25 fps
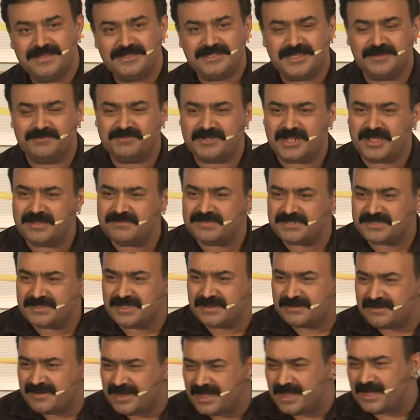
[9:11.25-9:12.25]
sometimes
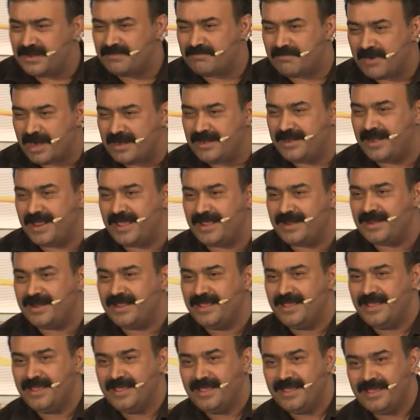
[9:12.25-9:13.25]
the real
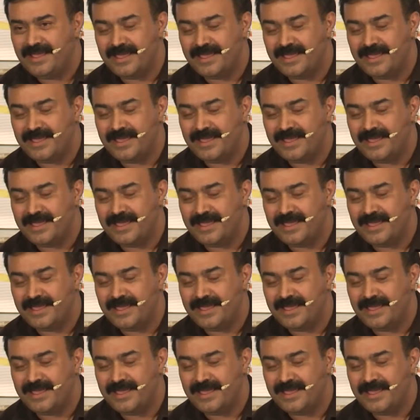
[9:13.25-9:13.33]
mundane